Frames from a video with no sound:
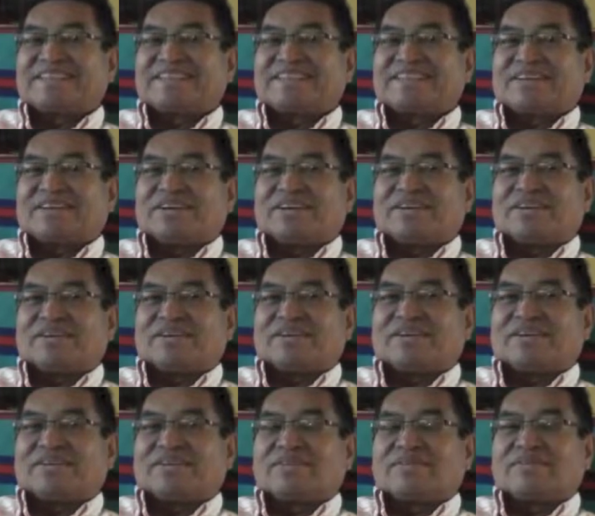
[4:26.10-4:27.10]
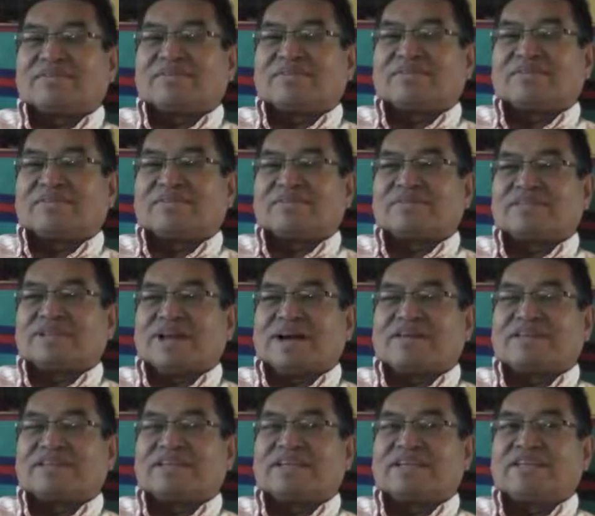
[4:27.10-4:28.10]
So
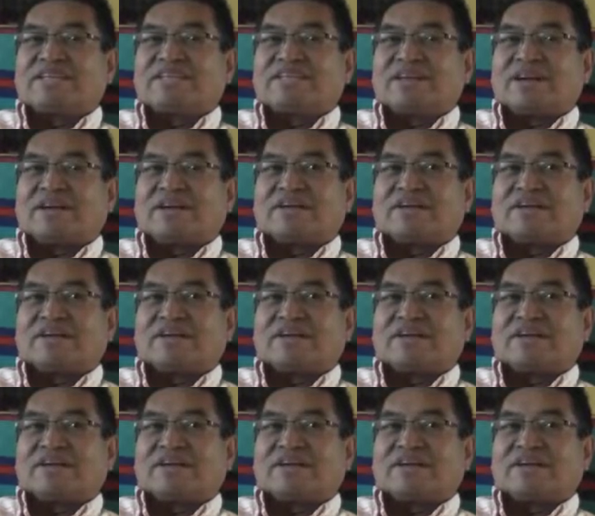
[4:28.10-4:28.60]
now I teach